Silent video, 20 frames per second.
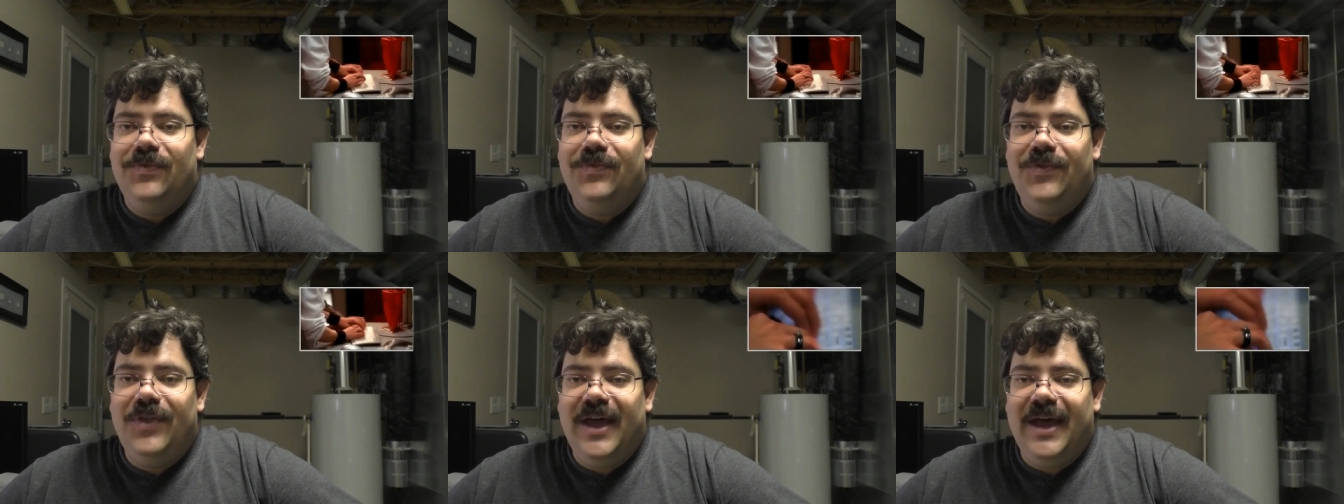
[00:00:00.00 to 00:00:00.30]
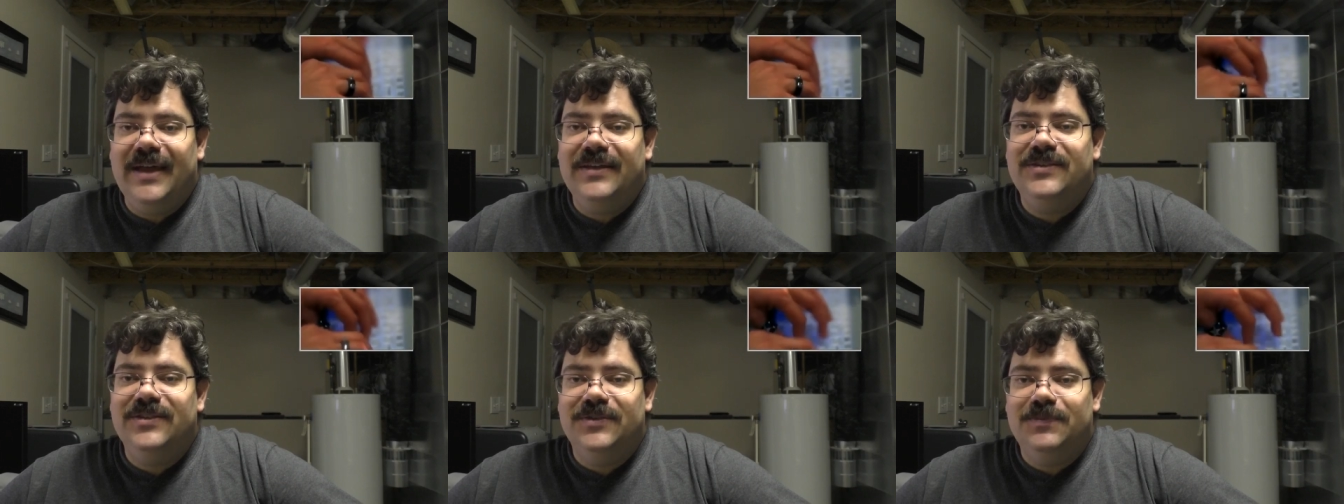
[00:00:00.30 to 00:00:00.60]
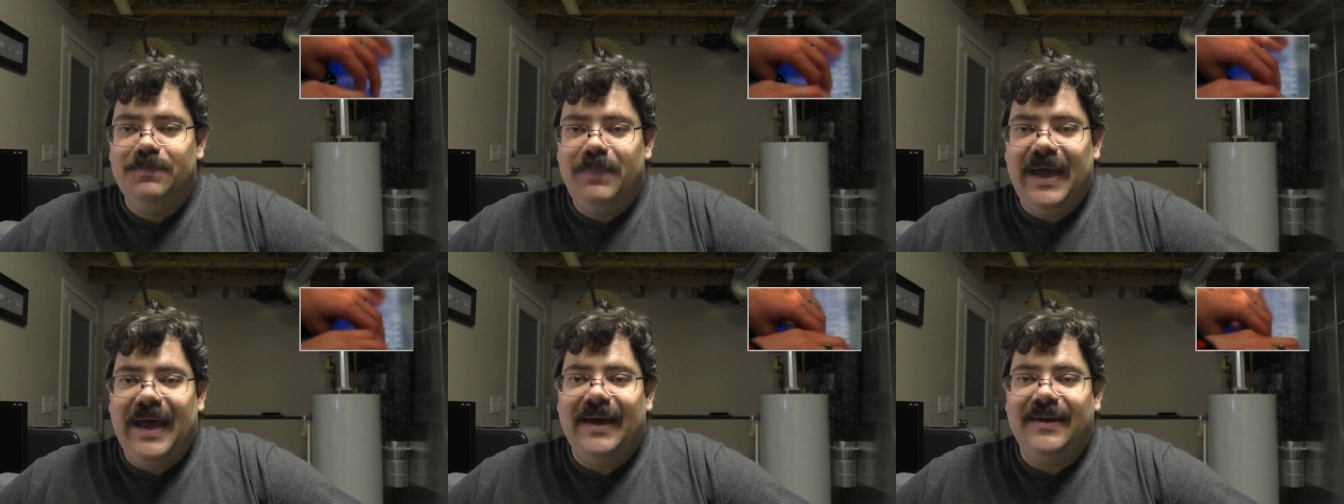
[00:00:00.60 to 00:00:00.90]
That's as
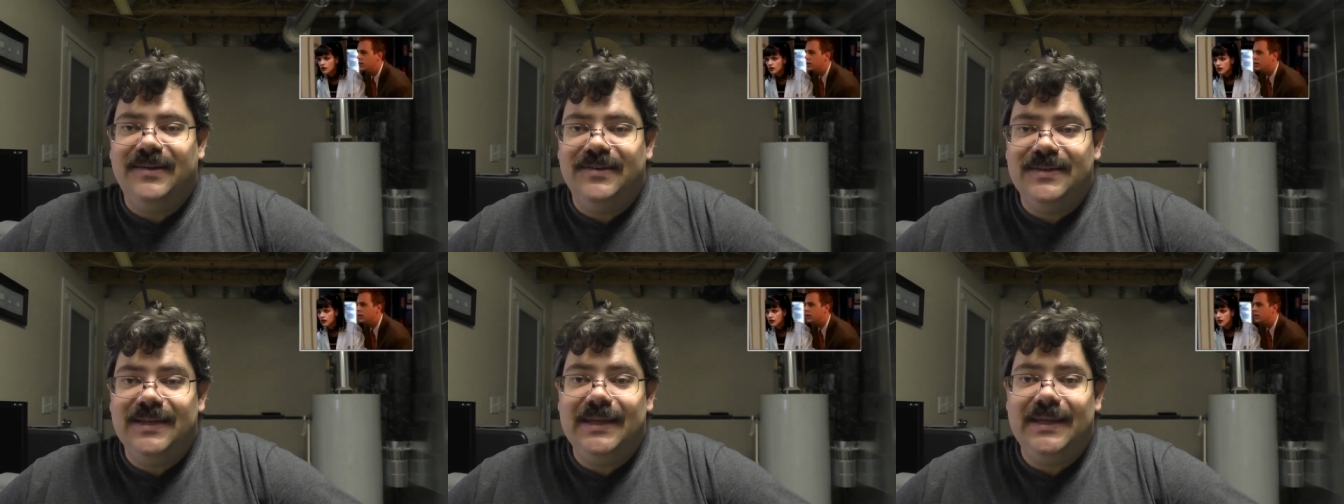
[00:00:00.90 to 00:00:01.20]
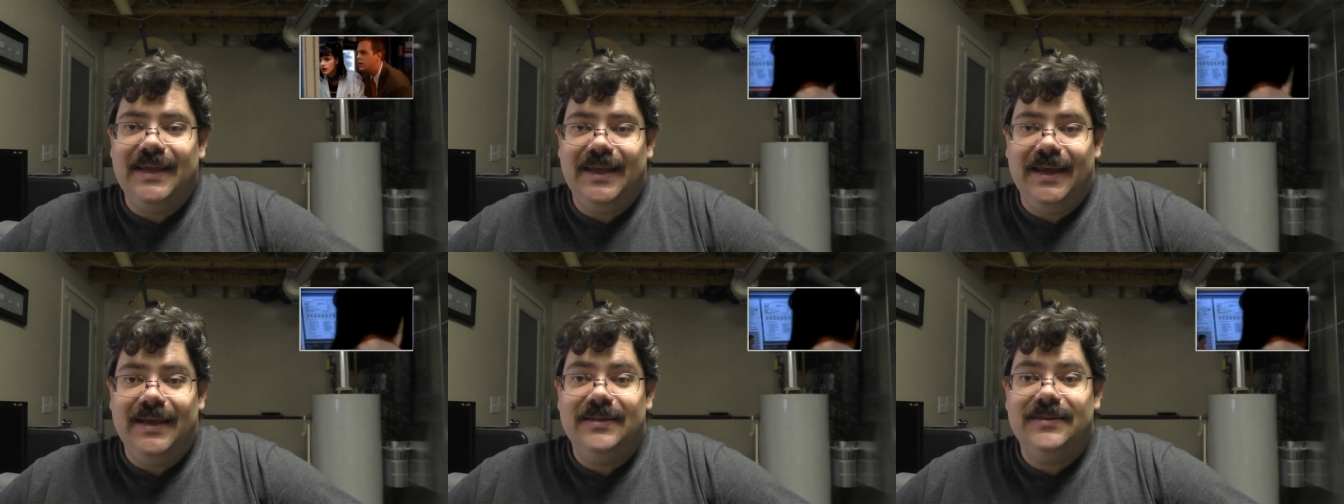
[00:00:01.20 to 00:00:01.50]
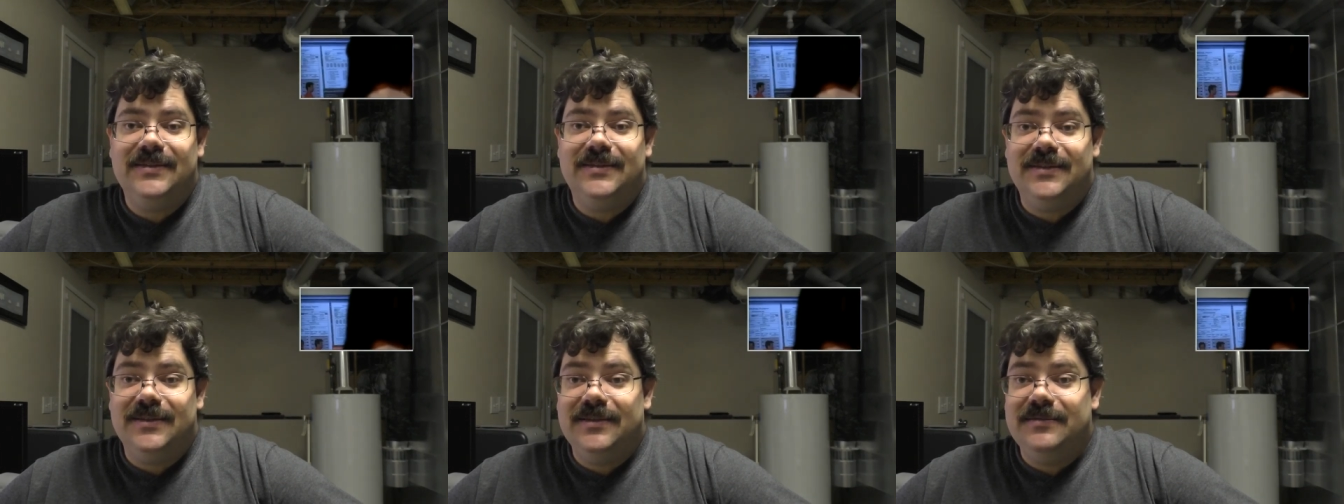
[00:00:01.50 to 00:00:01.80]
bad as it
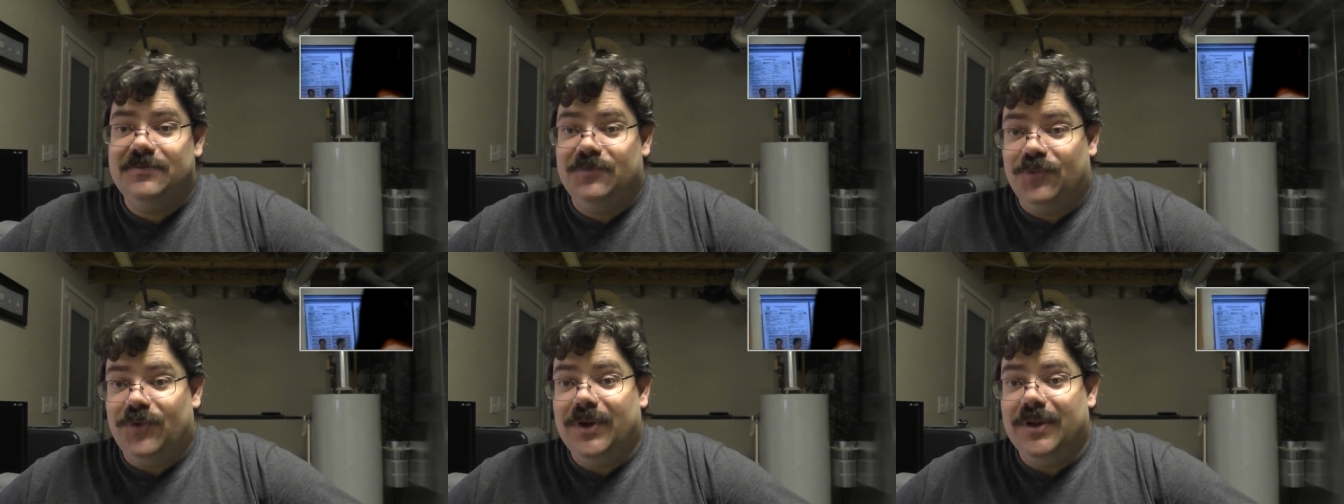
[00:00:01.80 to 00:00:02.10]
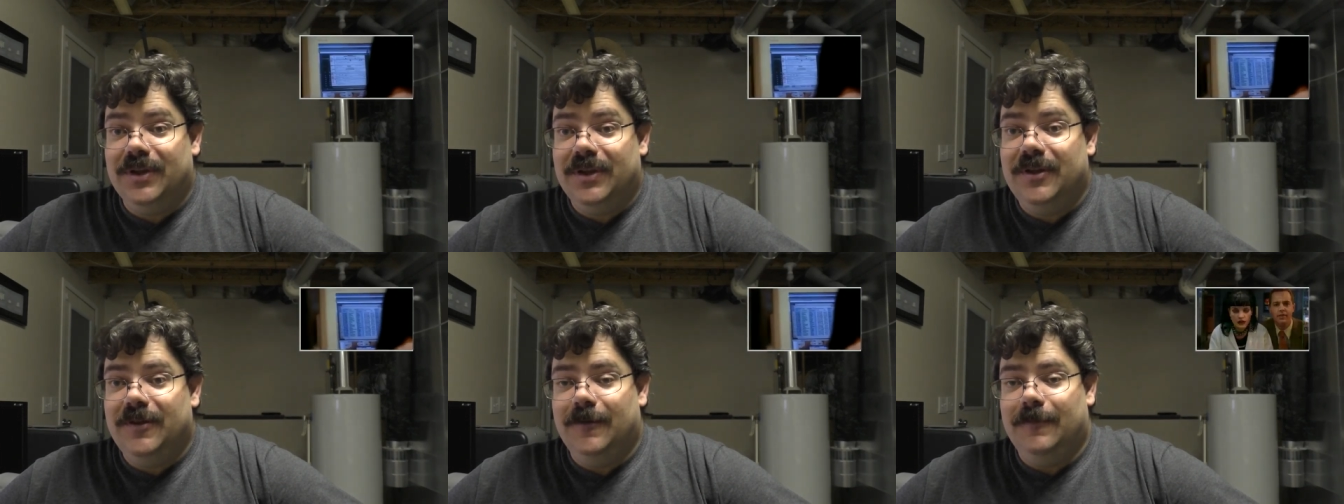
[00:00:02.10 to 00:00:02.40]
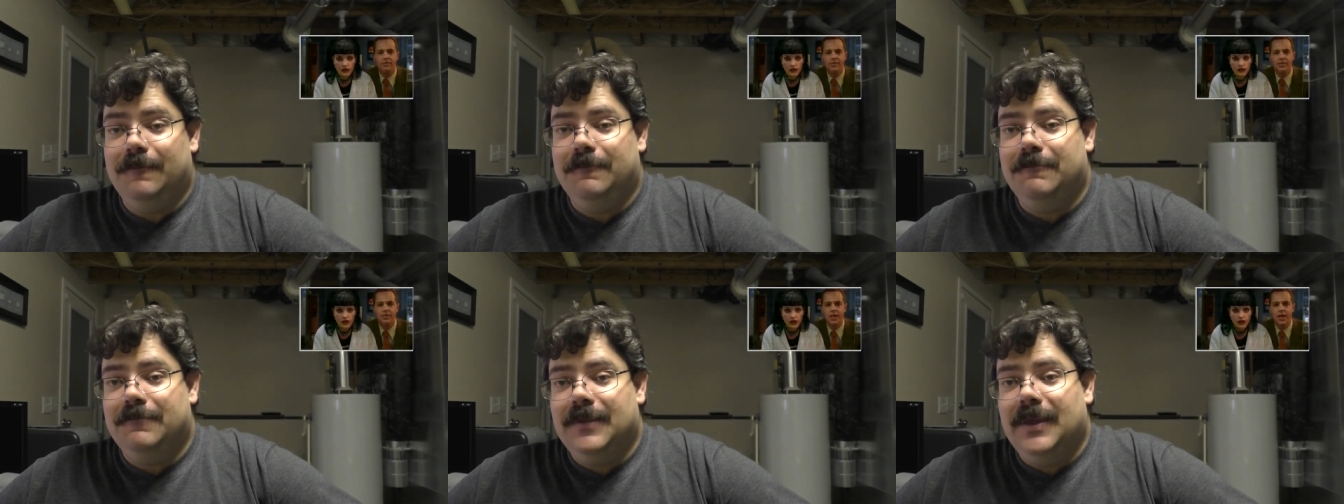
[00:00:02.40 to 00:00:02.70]
gets, really.
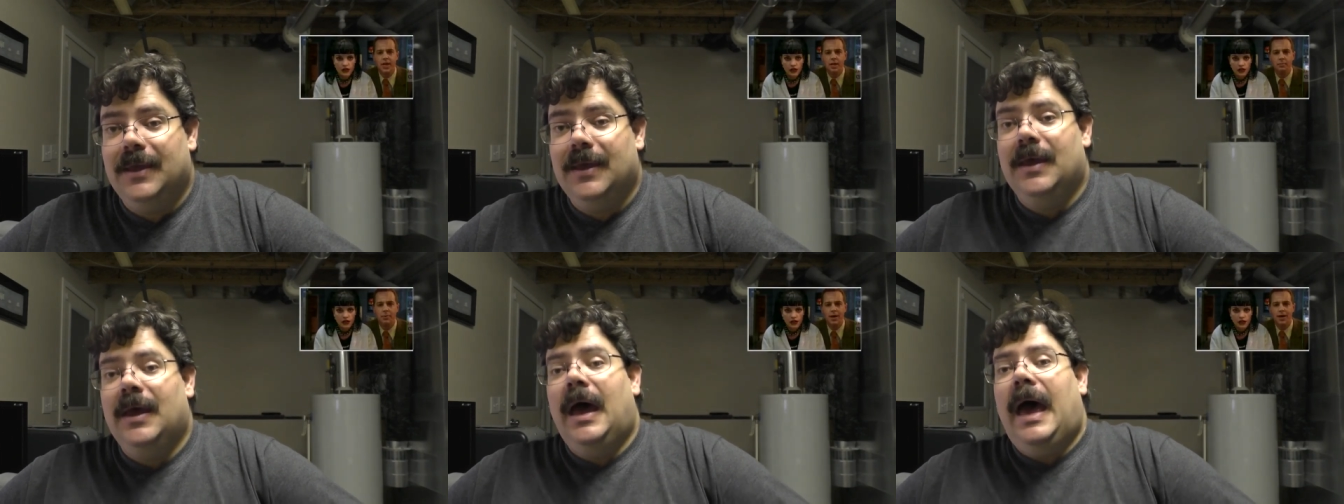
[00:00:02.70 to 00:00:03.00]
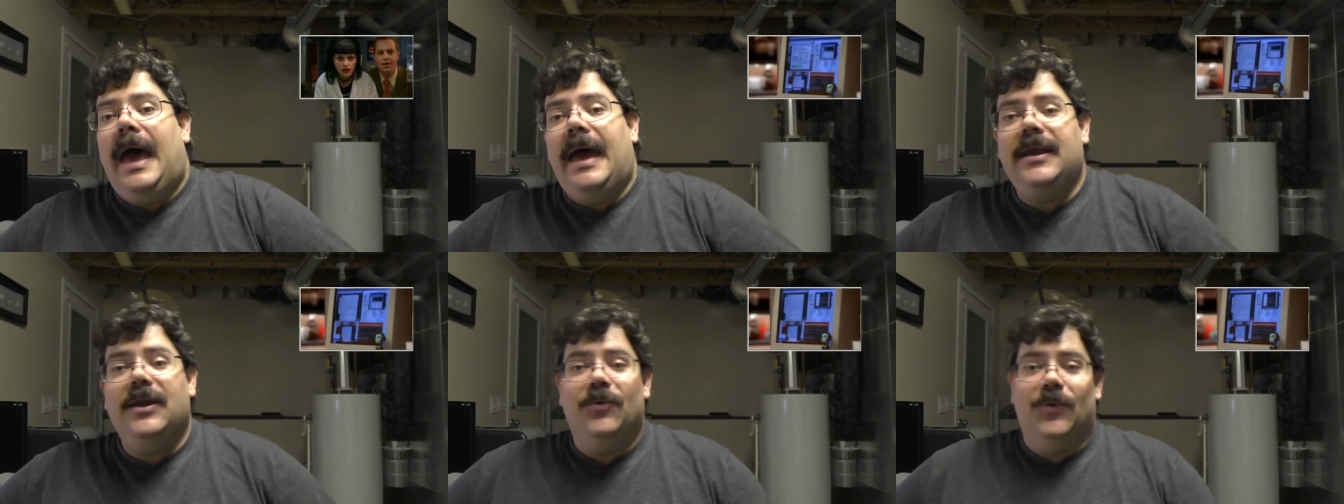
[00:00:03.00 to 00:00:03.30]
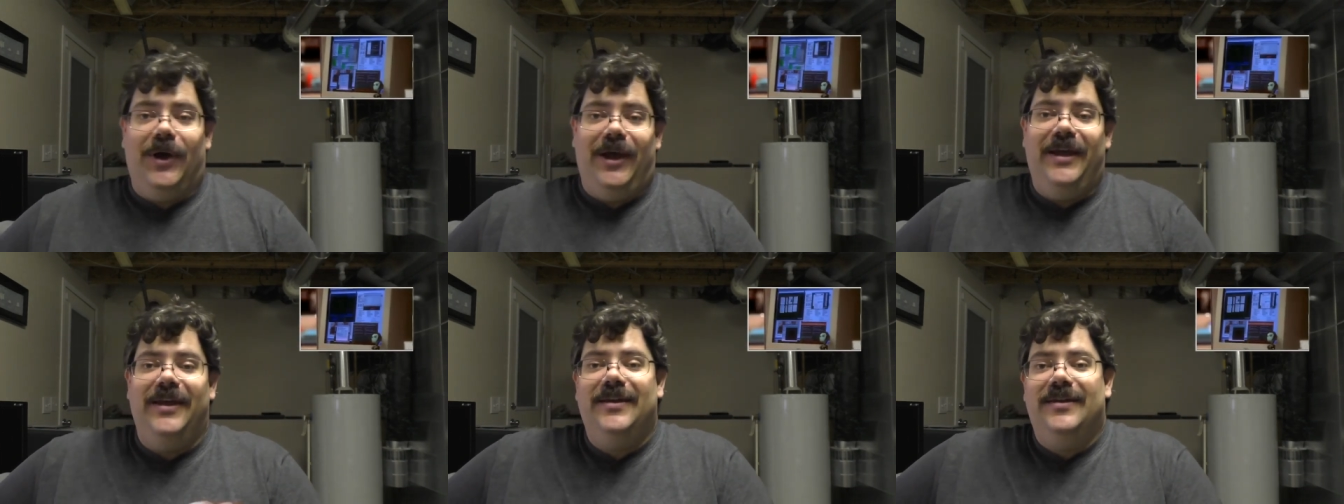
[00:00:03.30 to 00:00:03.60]

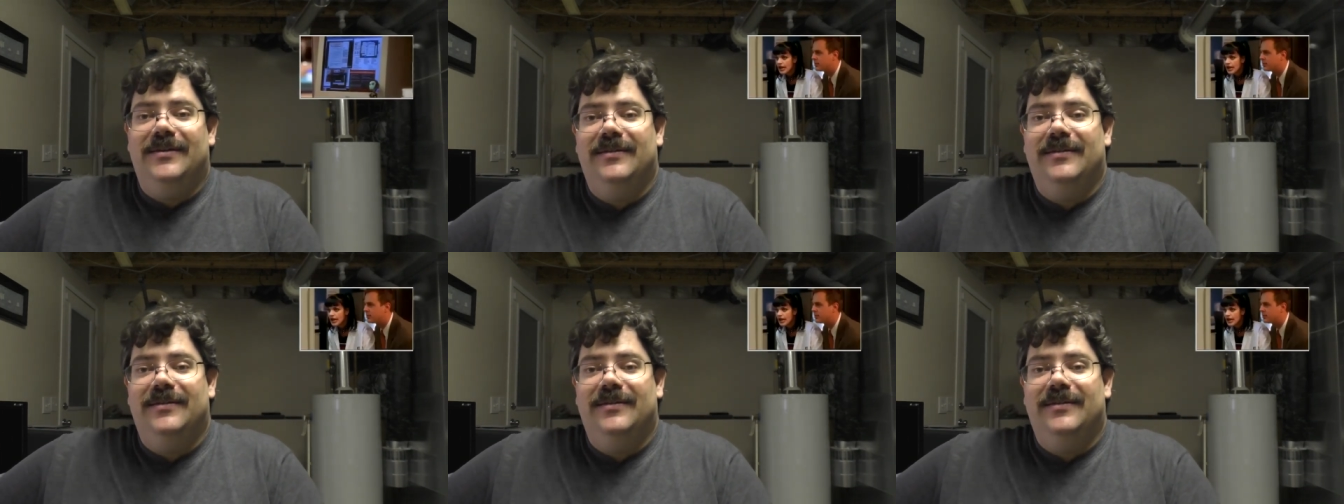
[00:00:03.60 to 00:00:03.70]
Anyway.